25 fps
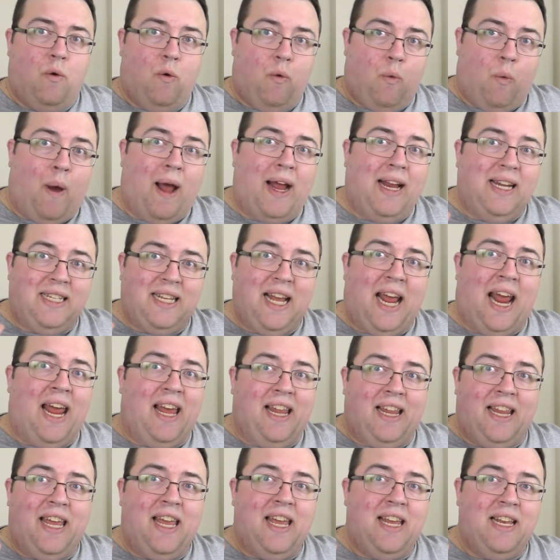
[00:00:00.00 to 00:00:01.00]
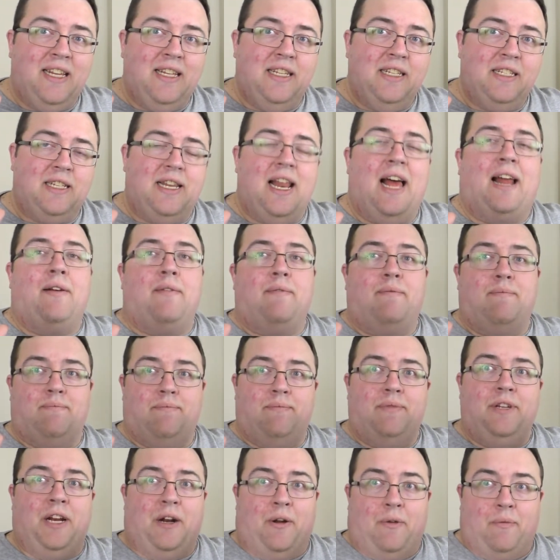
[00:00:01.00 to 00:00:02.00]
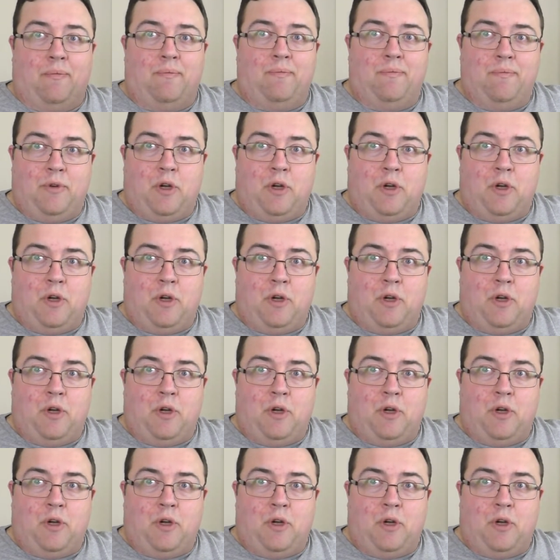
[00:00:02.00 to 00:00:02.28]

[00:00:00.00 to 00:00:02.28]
white aliens, not, you know,